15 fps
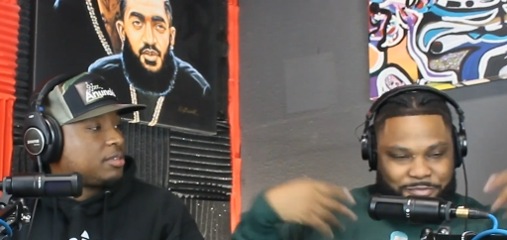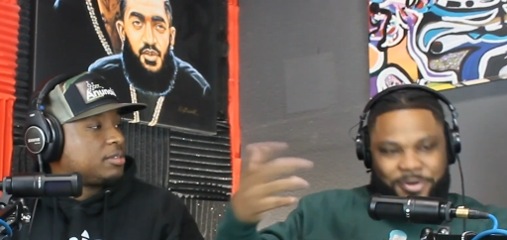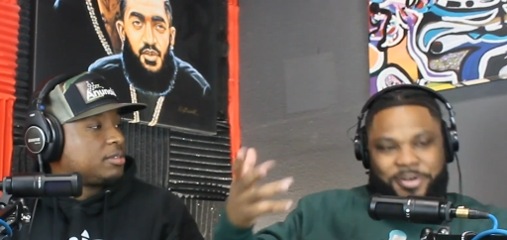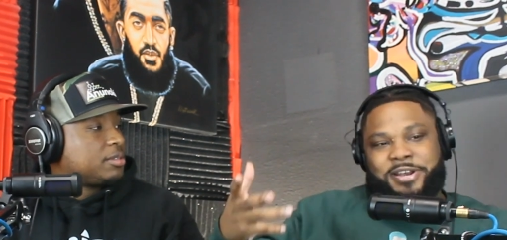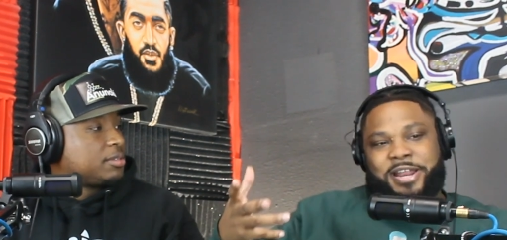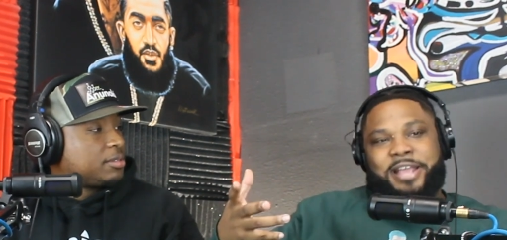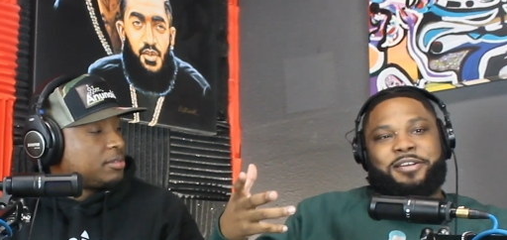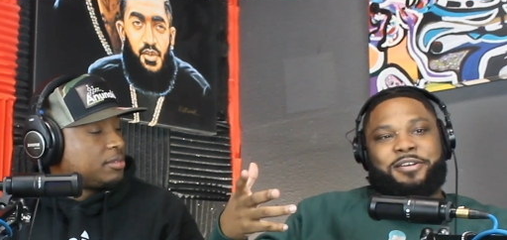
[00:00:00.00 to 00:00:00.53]
Speaker 1: where
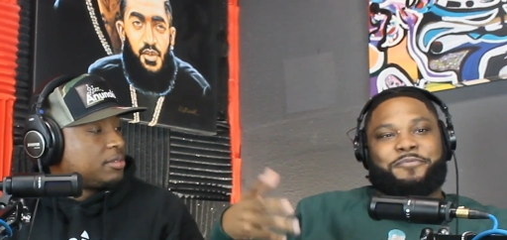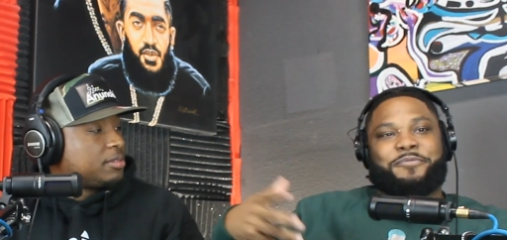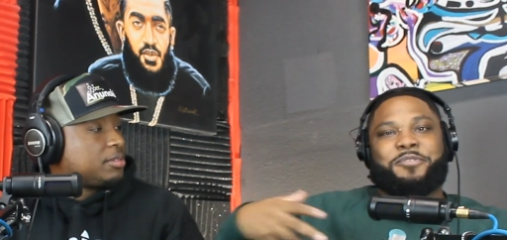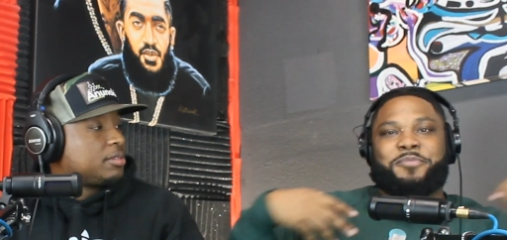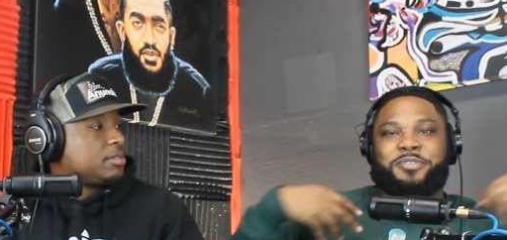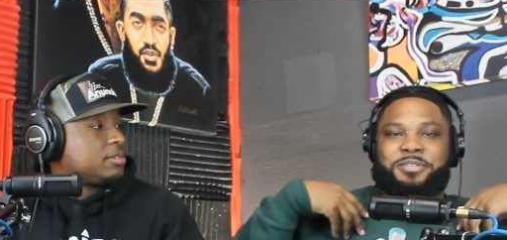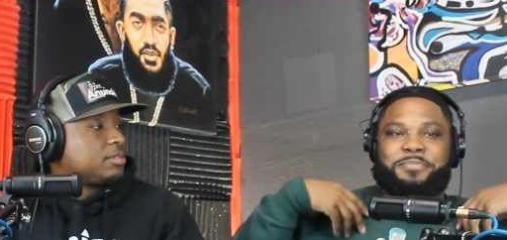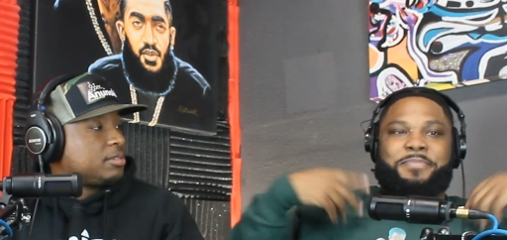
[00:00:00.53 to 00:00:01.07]
do they come
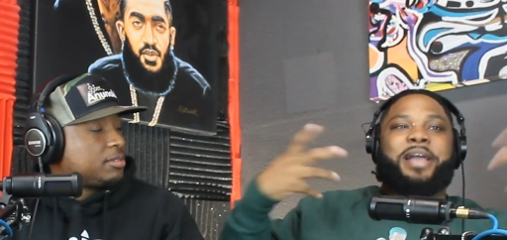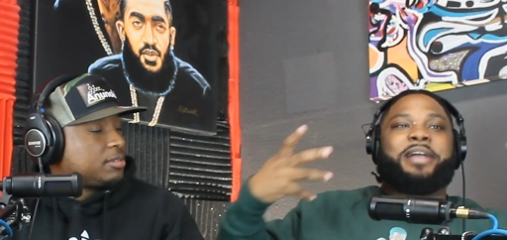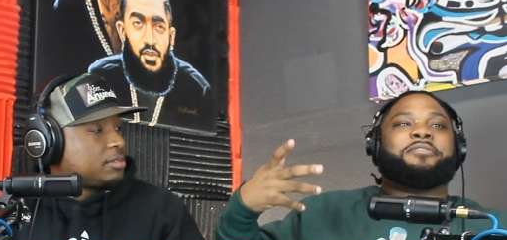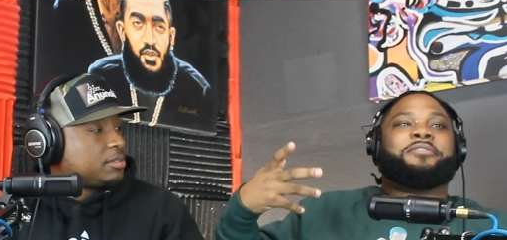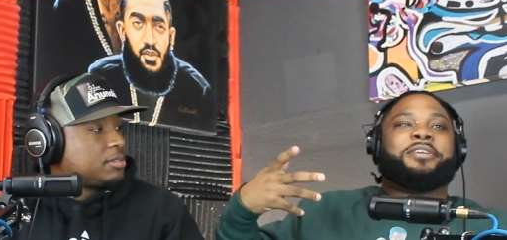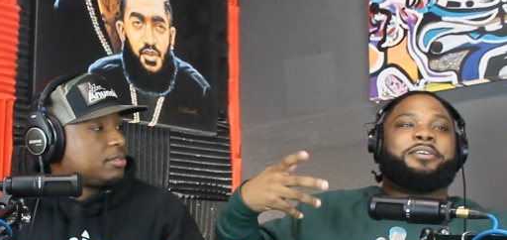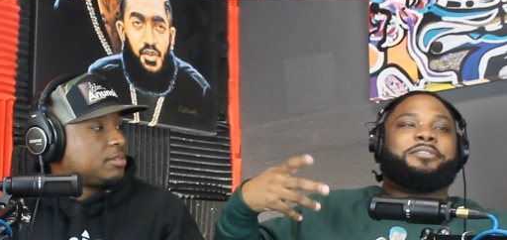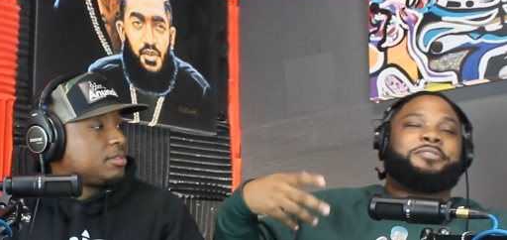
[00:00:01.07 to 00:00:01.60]
from? What's the
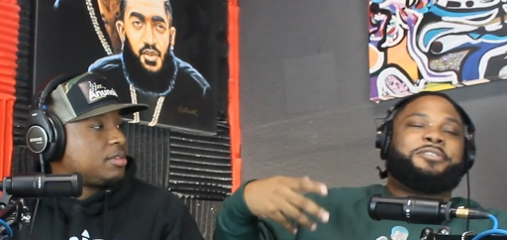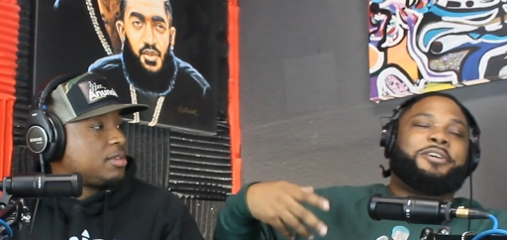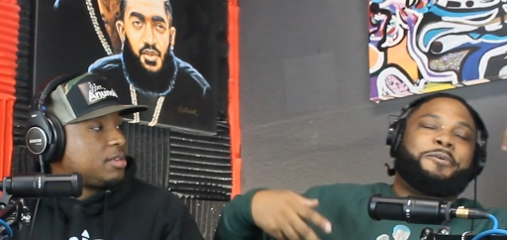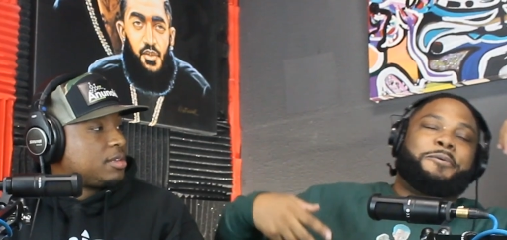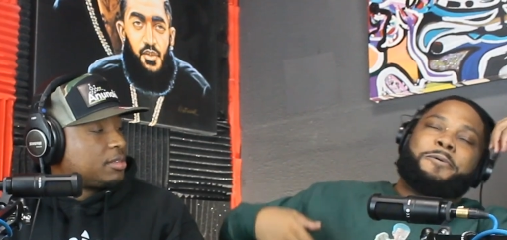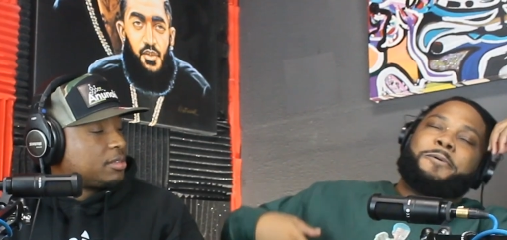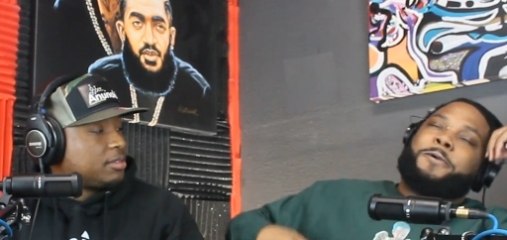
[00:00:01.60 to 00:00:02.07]
background? So